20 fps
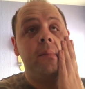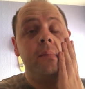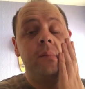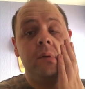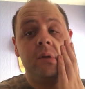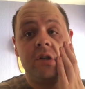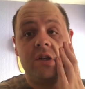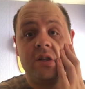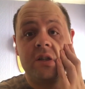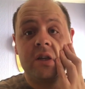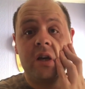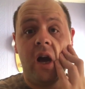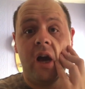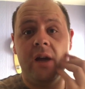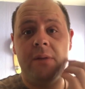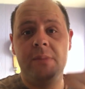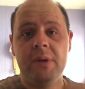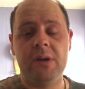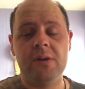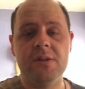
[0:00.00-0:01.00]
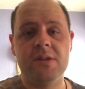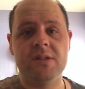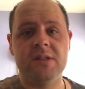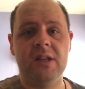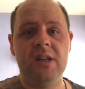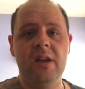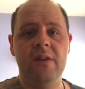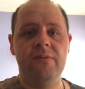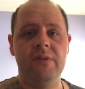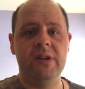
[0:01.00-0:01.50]
which is gutting because it's
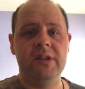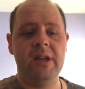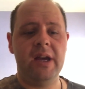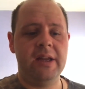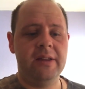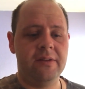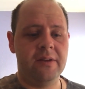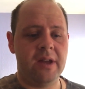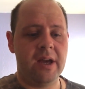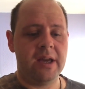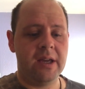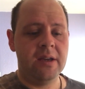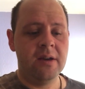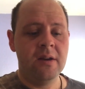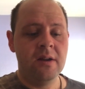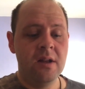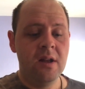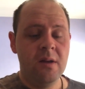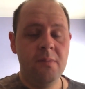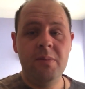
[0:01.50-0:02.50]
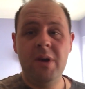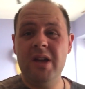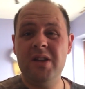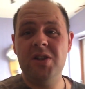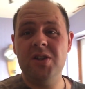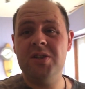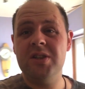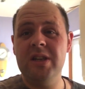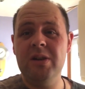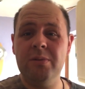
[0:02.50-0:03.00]
a lovely day today, but
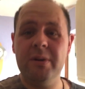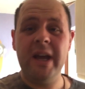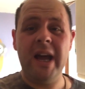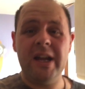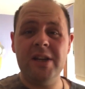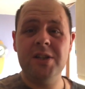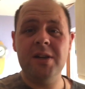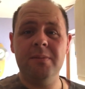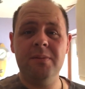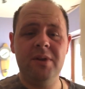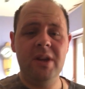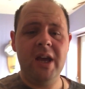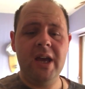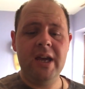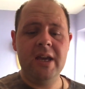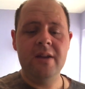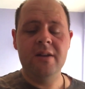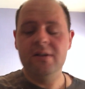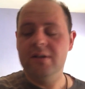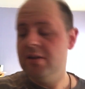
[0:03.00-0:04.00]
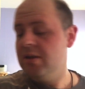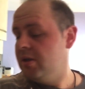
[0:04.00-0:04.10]
just a little catch up today.